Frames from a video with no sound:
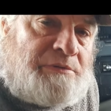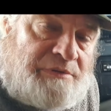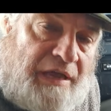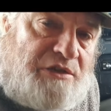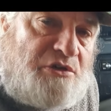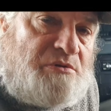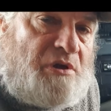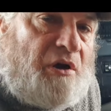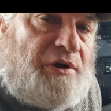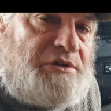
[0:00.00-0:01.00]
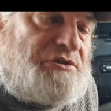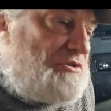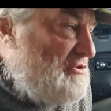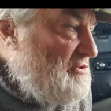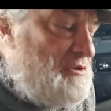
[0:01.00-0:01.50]
without you
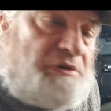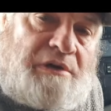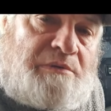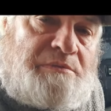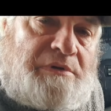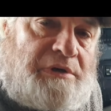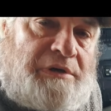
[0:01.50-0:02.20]
guys, you know,